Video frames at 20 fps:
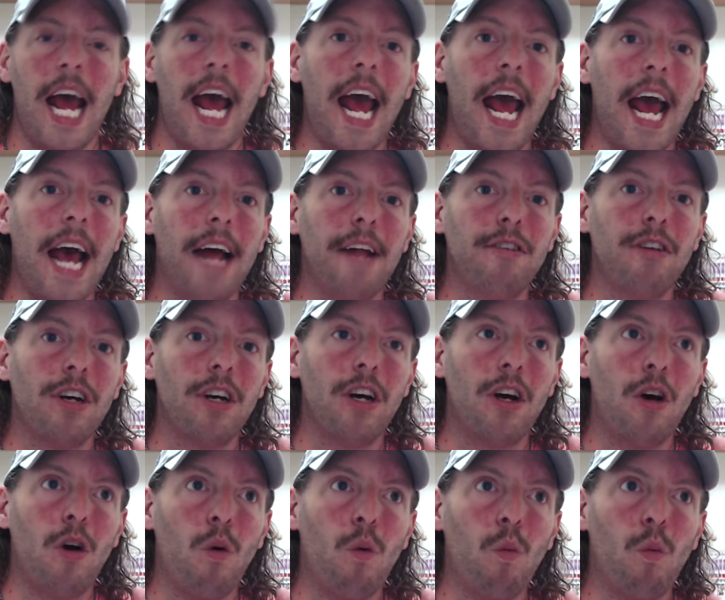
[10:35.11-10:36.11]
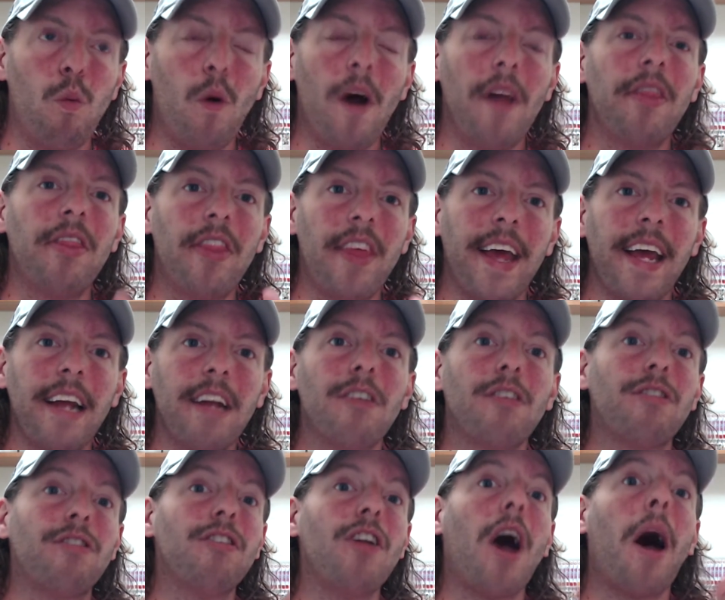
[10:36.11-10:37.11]
And one thing
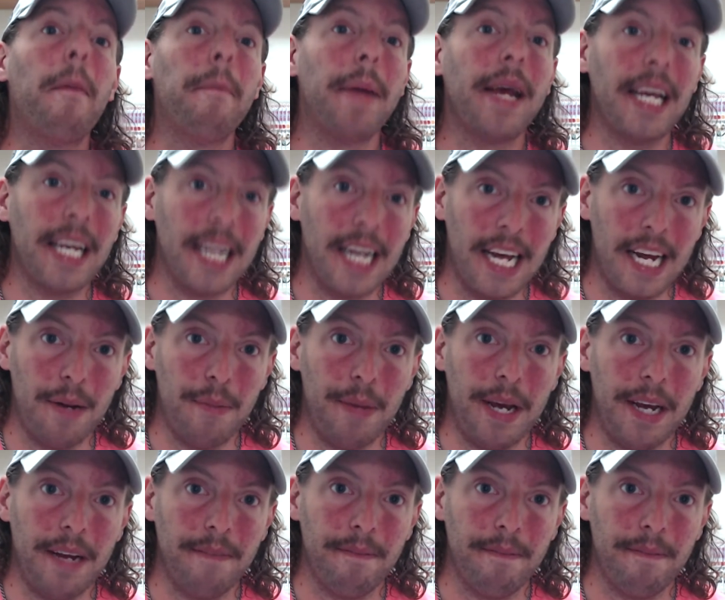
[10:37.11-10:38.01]
does not make an anime.